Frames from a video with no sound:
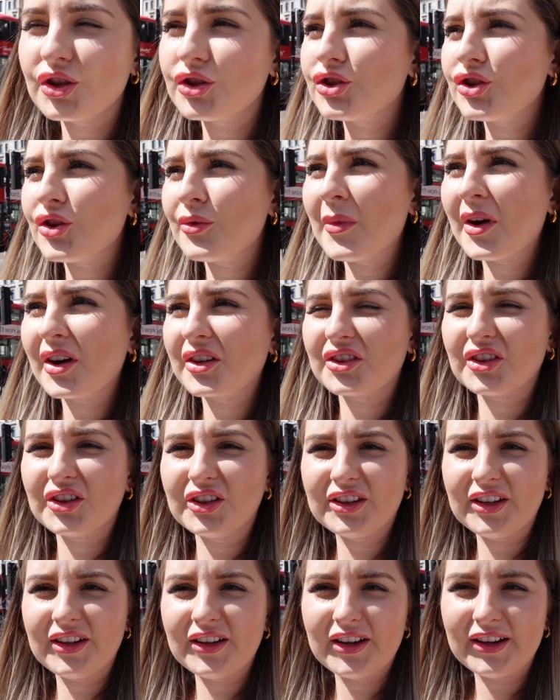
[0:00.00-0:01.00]
Jumak
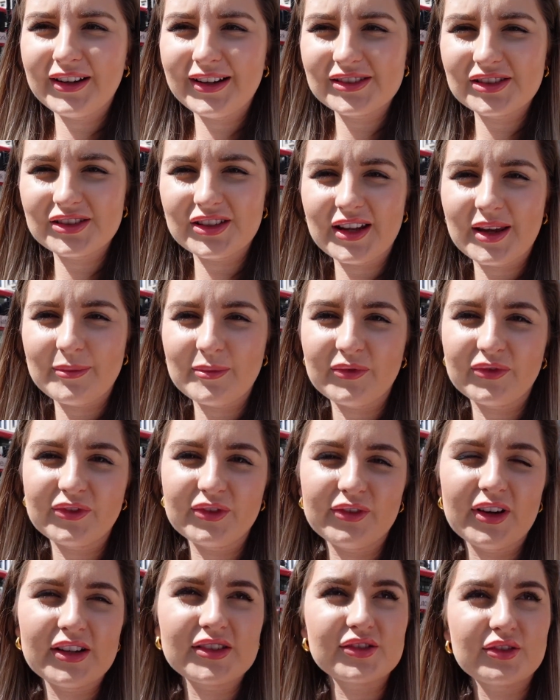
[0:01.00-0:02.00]
39 is the name of
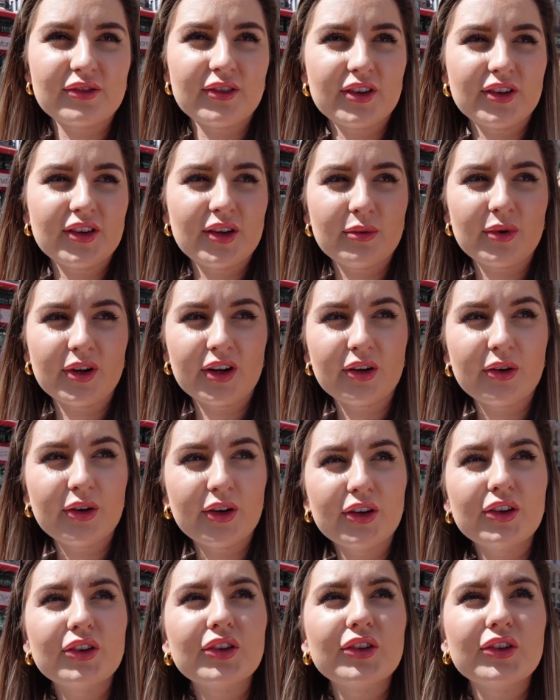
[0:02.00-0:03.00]
the restaurant that we're
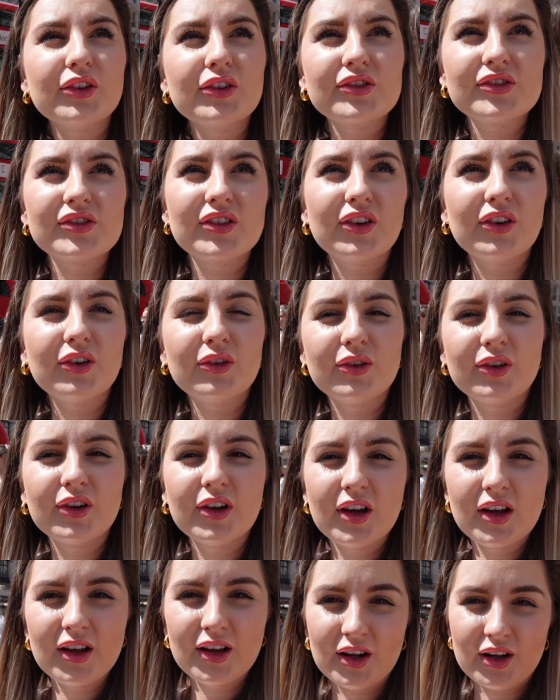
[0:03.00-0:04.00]
going to, so
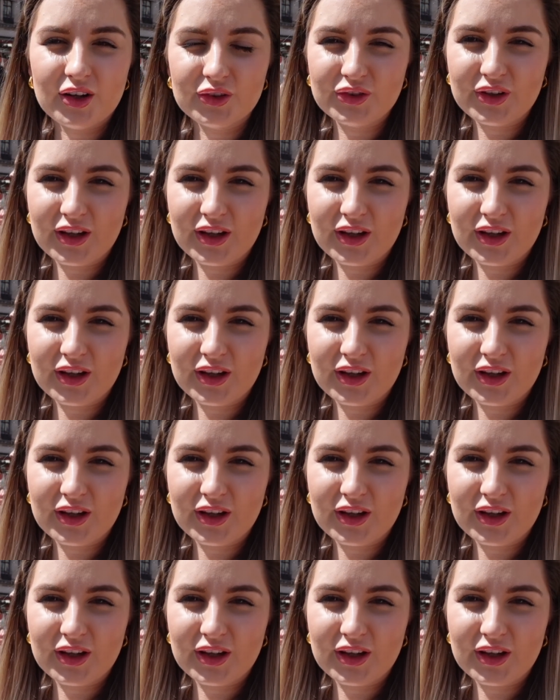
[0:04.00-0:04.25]
I'll